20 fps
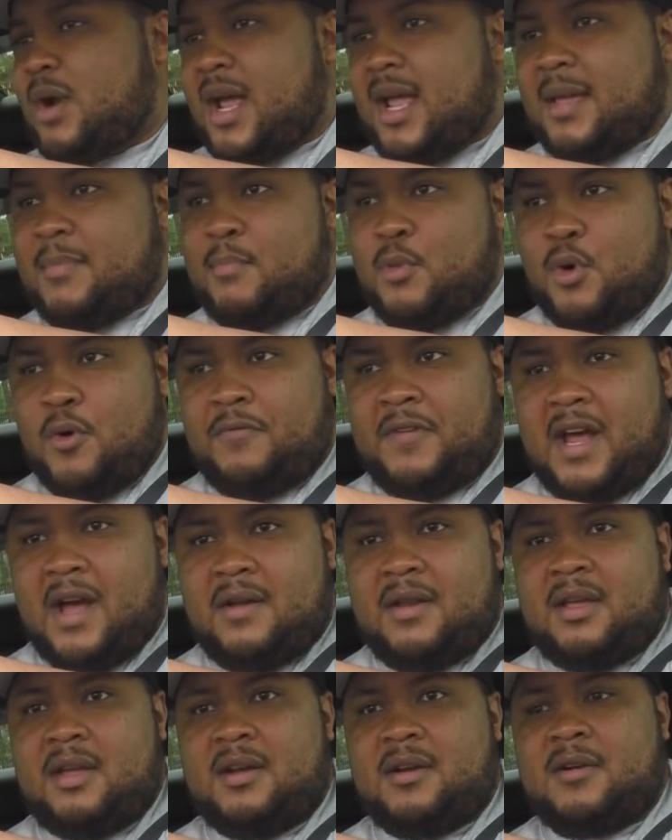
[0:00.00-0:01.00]
I moved
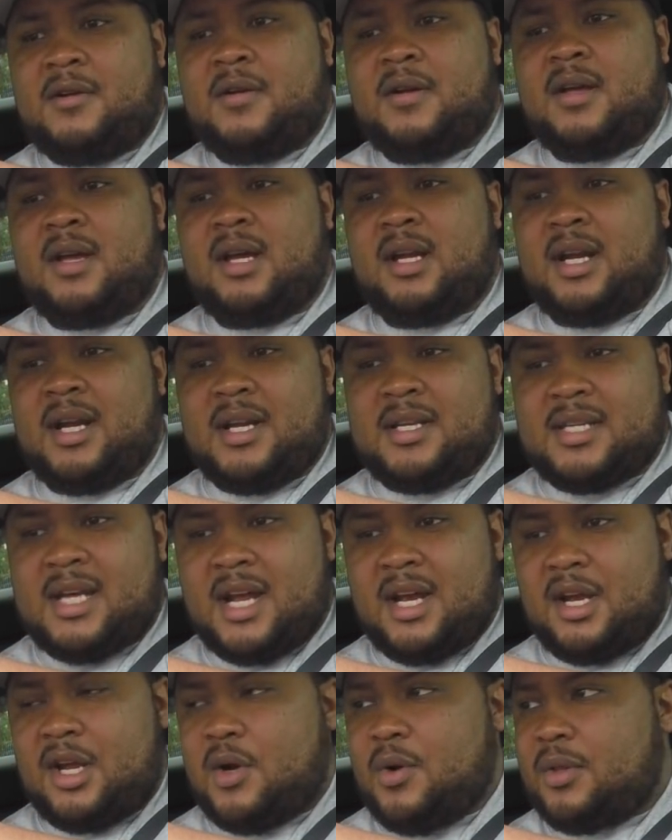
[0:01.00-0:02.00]
out here and I
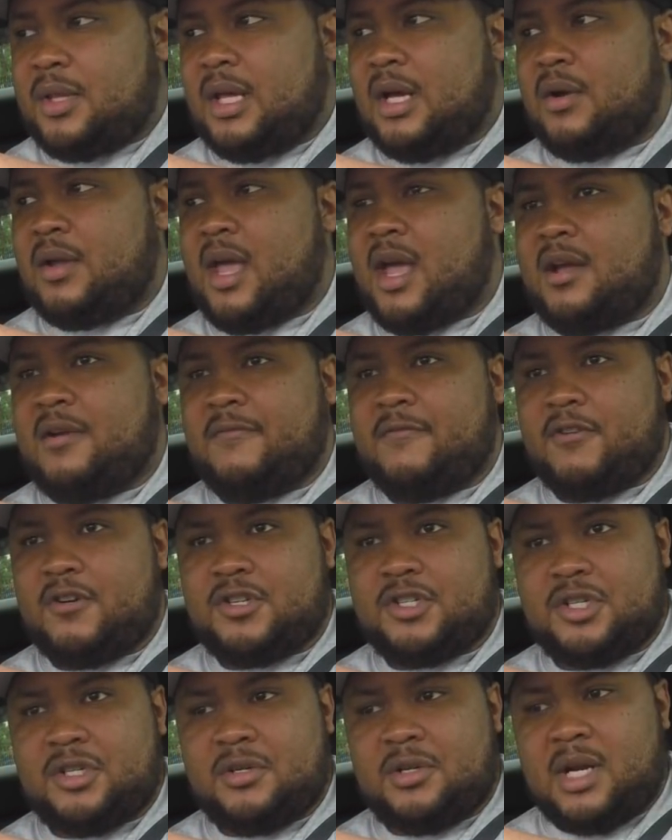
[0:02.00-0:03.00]
decided to go with the Hellcat
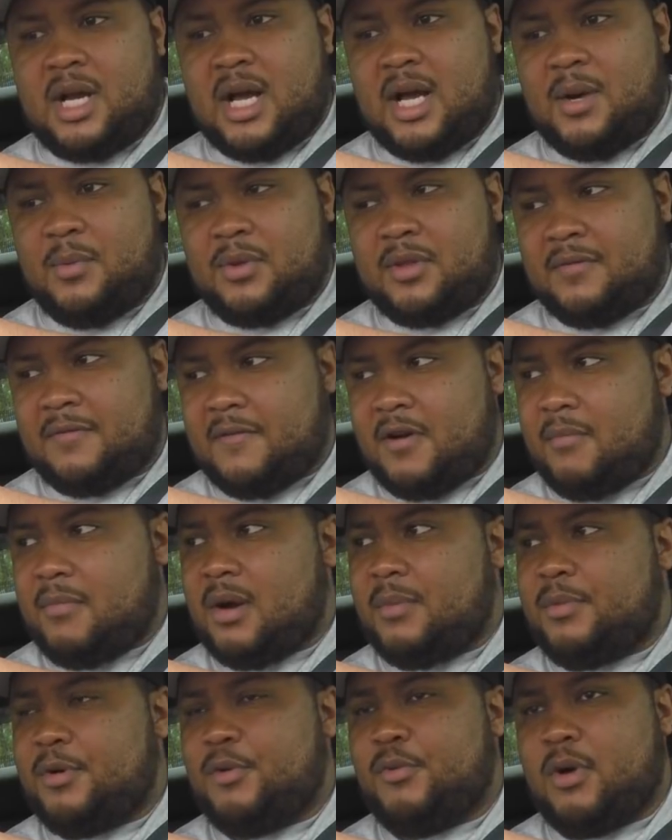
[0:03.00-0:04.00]
conversion with the front
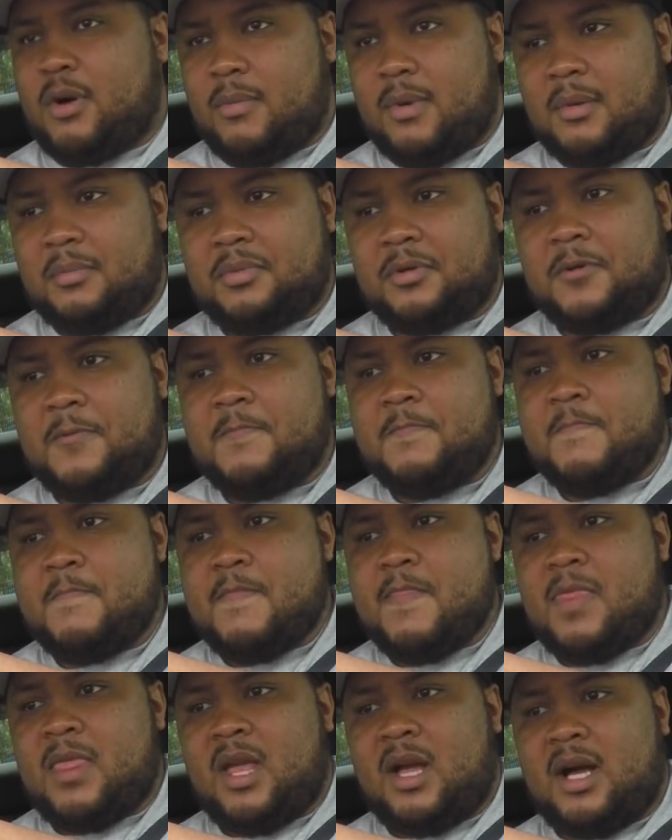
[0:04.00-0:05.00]
bumper and rear bumper,
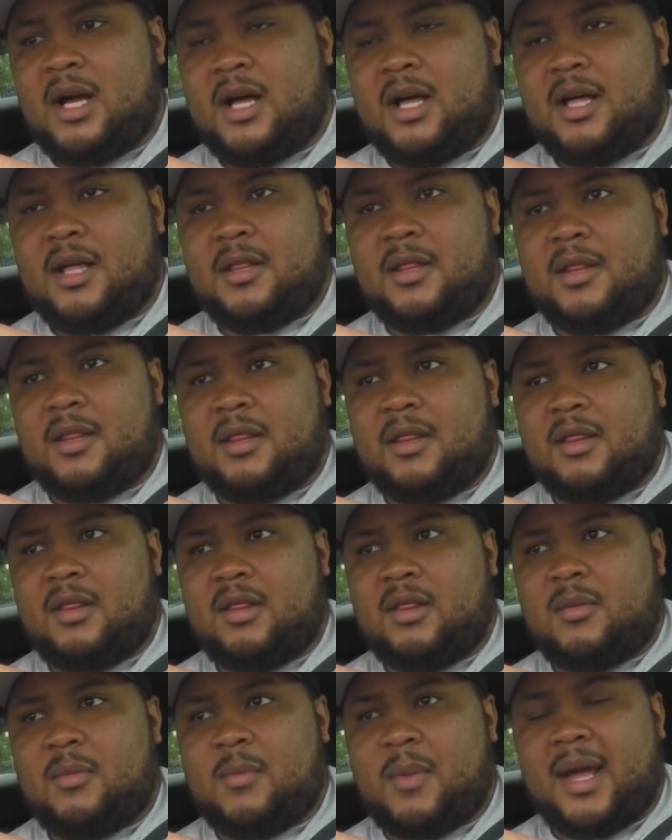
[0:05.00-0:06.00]

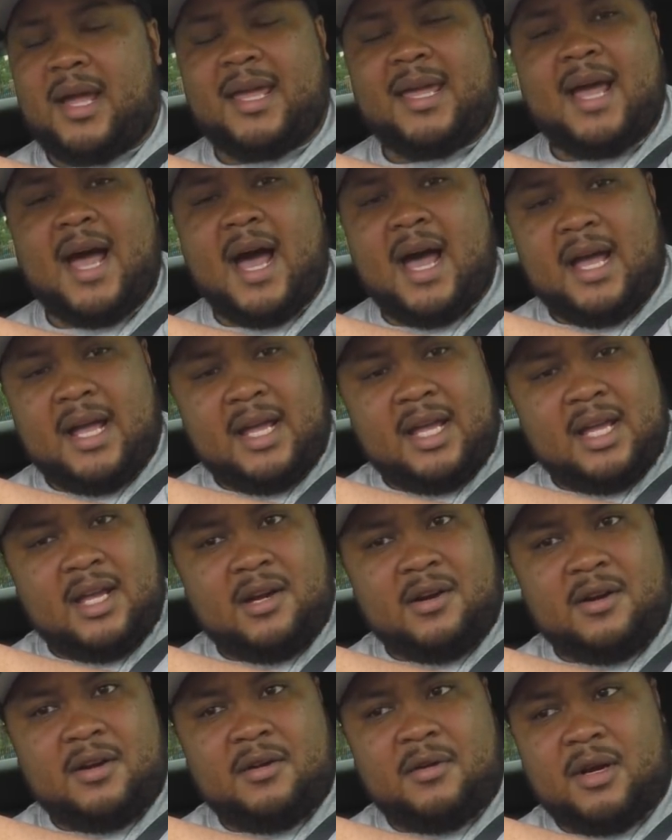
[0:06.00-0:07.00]
my guy
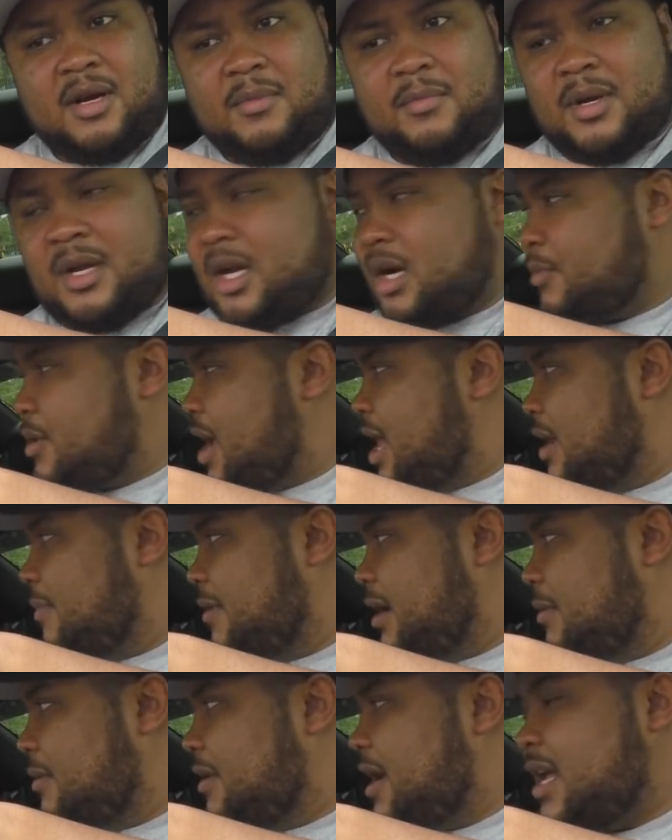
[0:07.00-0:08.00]
here in Montgomery,
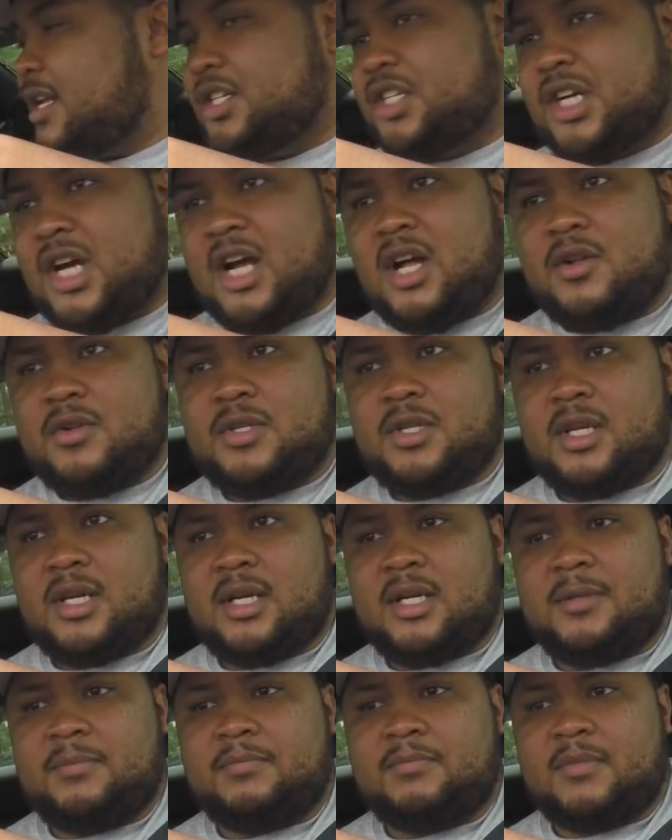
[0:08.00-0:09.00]
Alabama at Child's
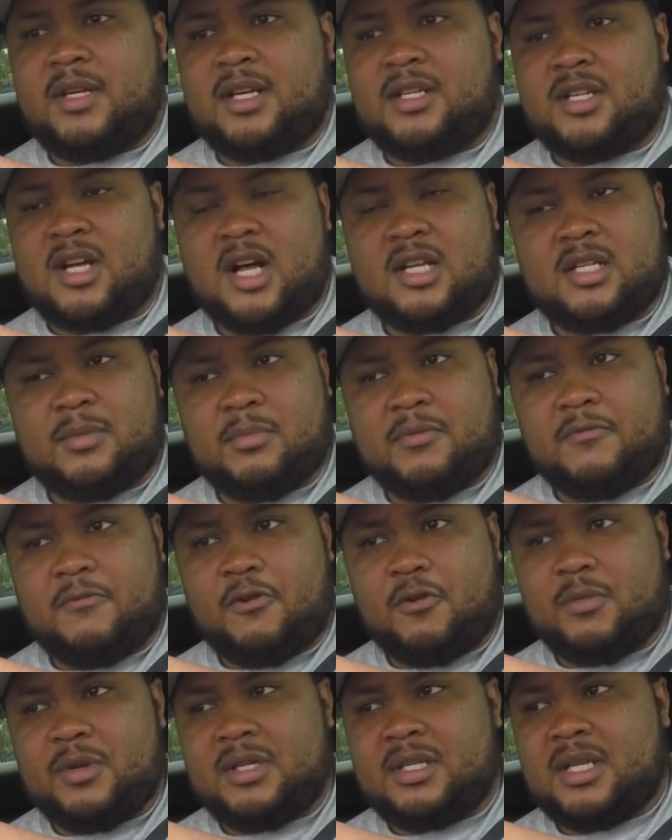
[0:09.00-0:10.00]
Exhaust and
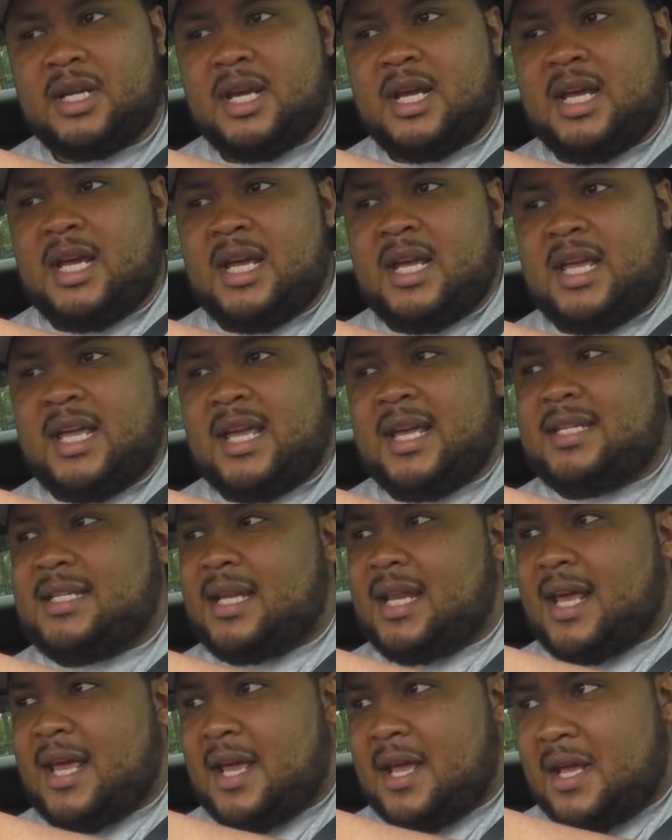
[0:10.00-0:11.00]
Performance, he had
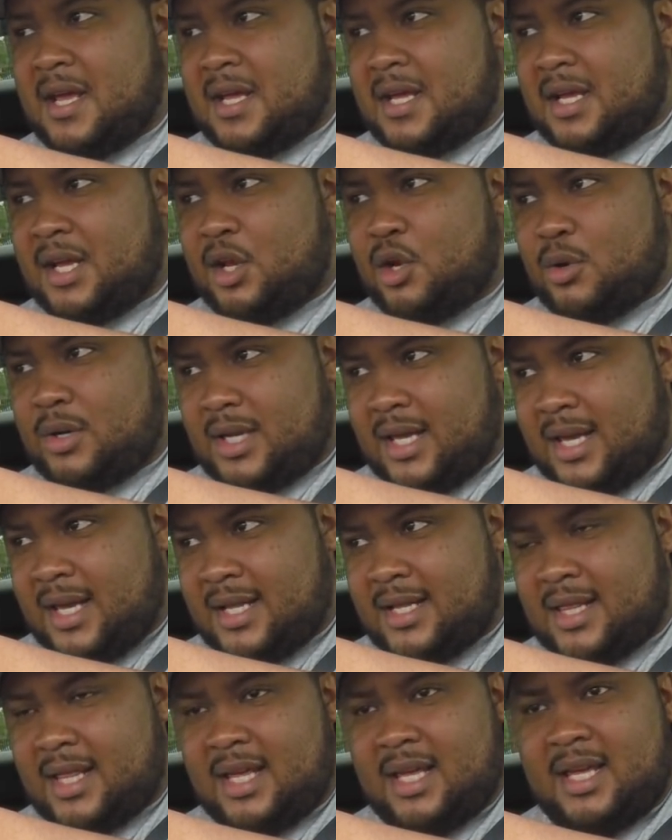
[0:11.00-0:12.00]
said, hey, to
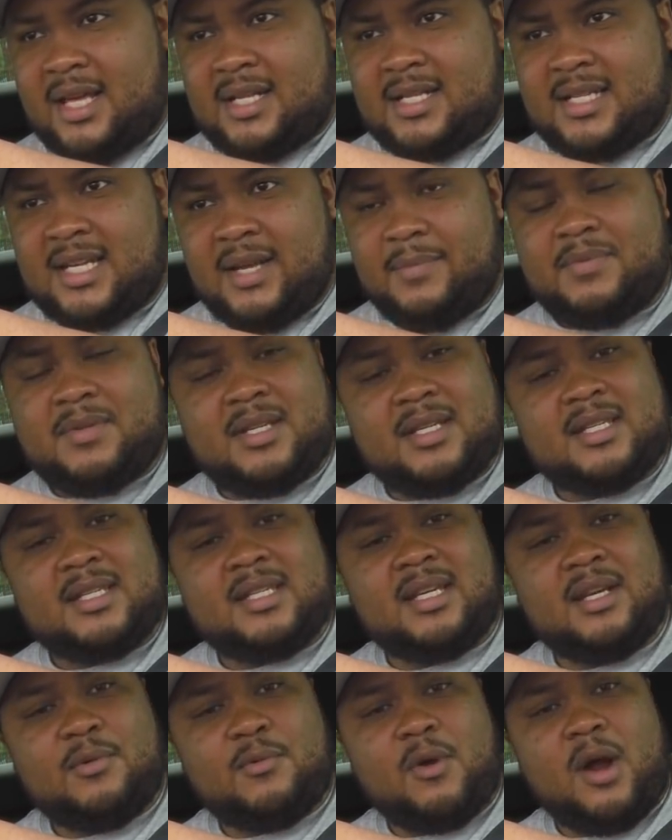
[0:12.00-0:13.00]
get the tips to
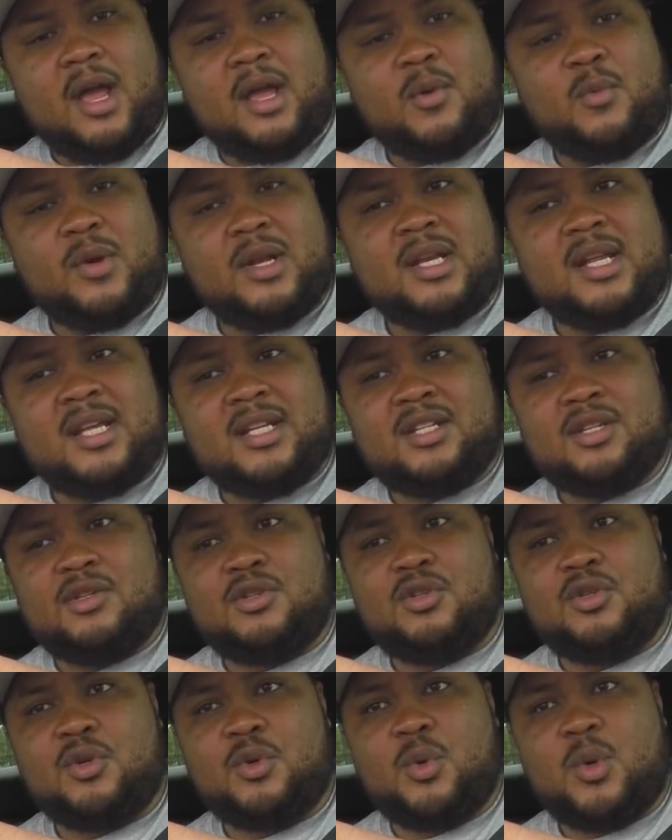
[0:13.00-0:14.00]
sit right, we need to
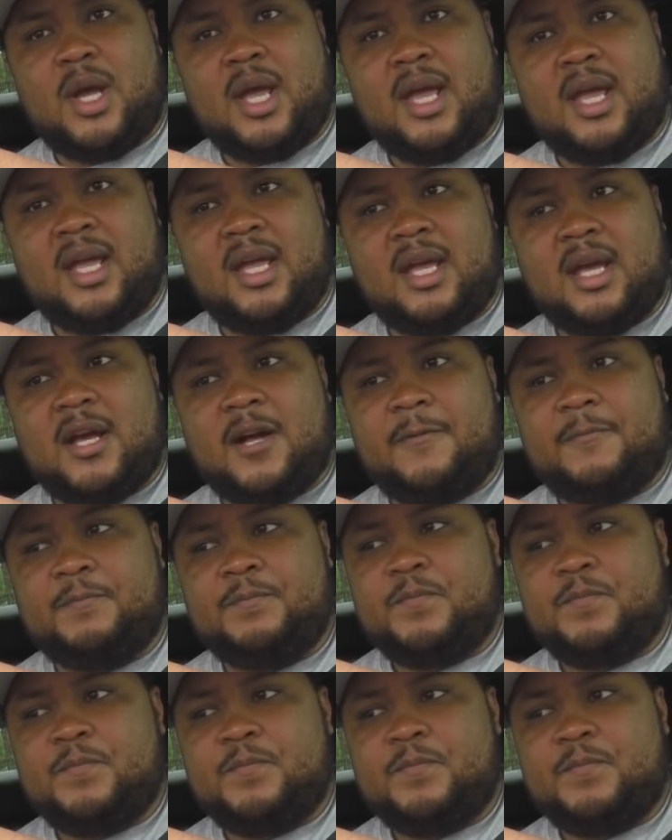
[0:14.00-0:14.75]
do a